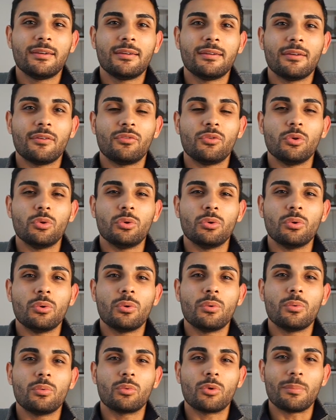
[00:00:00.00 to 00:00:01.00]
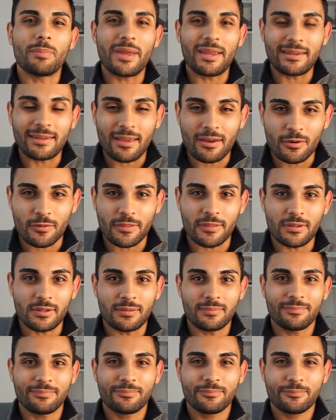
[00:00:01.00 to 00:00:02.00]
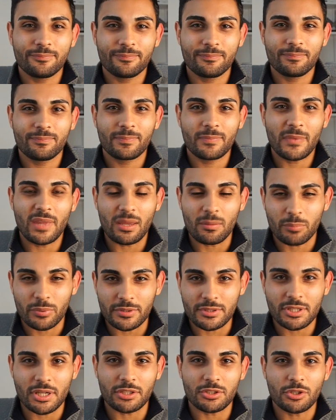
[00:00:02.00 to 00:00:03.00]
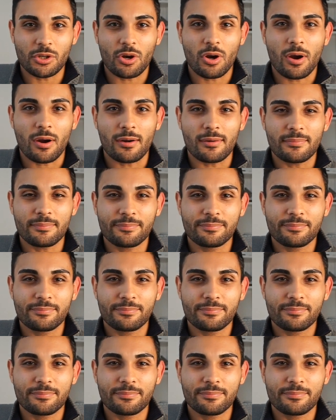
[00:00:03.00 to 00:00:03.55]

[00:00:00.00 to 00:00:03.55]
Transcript: if you remain healthy and protect your heart.